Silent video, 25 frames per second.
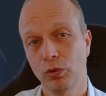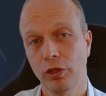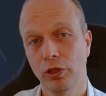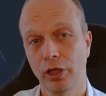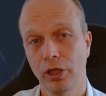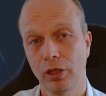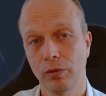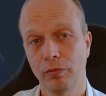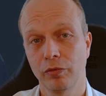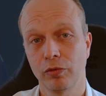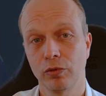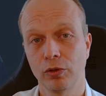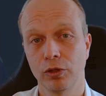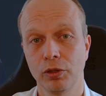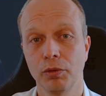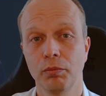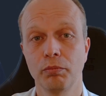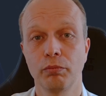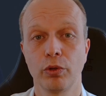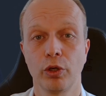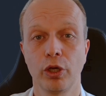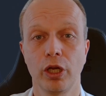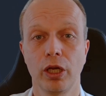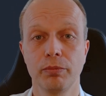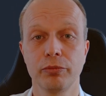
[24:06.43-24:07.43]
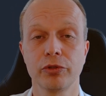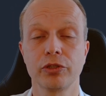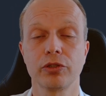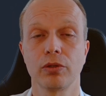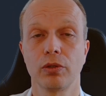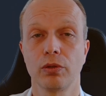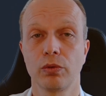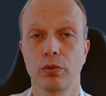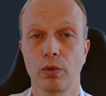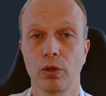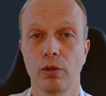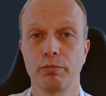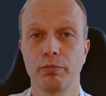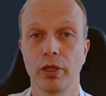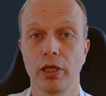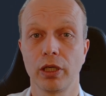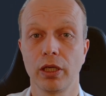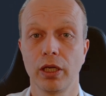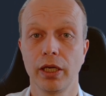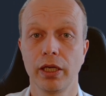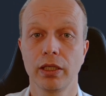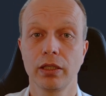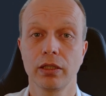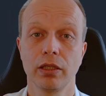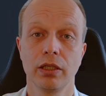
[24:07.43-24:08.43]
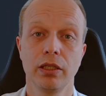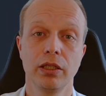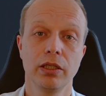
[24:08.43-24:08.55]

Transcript: helpful, perhaps drop a like,